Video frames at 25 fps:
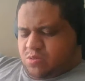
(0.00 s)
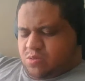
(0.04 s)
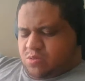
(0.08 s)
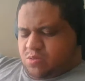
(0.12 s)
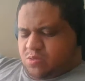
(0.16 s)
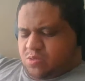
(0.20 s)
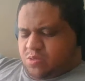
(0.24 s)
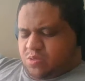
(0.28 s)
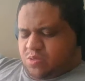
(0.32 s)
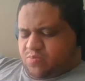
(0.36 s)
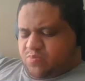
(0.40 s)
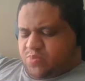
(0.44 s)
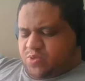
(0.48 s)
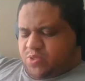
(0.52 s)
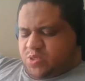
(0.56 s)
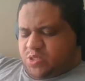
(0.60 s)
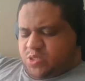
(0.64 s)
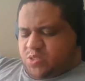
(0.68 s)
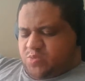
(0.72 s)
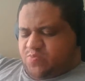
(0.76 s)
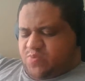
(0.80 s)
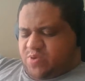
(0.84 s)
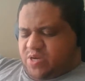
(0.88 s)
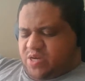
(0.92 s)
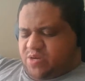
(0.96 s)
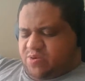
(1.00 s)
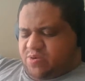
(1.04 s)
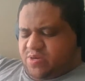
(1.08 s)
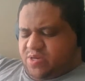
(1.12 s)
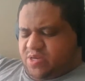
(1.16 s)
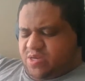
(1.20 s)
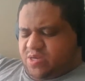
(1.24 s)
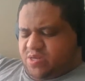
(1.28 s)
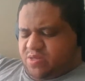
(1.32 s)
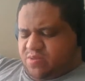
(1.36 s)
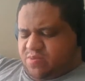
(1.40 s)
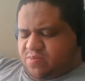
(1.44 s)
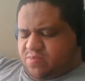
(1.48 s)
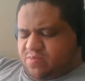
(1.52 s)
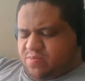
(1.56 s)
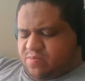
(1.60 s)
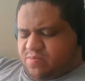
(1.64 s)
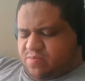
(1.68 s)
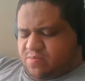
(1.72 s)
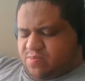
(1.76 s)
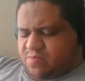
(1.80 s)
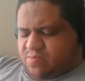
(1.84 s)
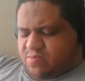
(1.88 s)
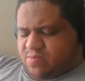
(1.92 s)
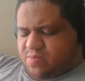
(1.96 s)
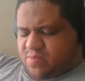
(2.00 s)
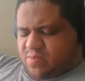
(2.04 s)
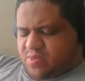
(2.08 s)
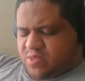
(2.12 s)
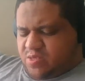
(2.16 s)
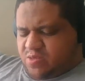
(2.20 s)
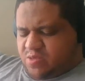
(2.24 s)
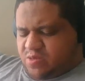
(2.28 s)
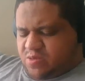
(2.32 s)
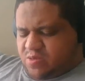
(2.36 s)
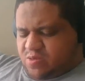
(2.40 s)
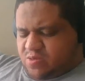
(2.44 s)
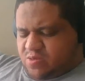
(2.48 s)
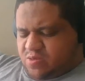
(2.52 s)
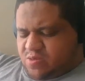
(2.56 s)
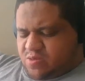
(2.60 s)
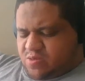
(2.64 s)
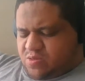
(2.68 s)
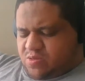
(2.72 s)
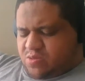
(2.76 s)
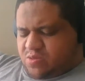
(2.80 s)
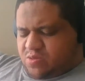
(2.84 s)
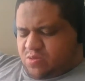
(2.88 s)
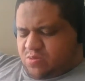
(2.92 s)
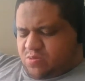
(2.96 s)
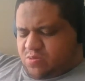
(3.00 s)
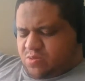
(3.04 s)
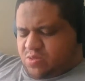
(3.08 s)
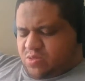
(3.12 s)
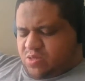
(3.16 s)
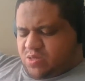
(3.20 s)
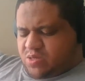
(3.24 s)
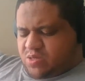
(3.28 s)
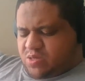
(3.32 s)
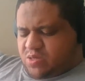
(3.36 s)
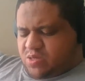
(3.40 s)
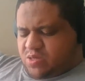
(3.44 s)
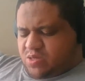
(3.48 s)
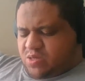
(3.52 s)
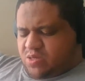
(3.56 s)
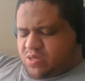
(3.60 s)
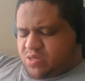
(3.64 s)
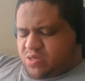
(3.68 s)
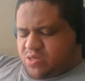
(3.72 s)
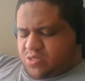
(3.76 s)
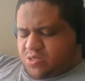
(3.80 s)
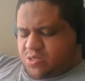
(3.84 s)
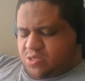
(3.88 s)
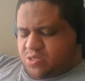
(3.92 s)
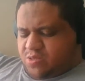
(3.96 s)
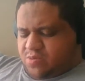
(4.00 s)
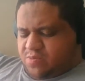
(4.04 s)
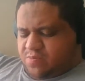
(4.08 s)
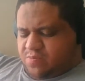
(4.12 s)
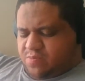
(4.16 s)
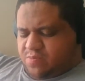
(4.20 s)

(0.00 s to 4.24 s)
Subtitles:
So I can put this battery in. Don't think I can, actually.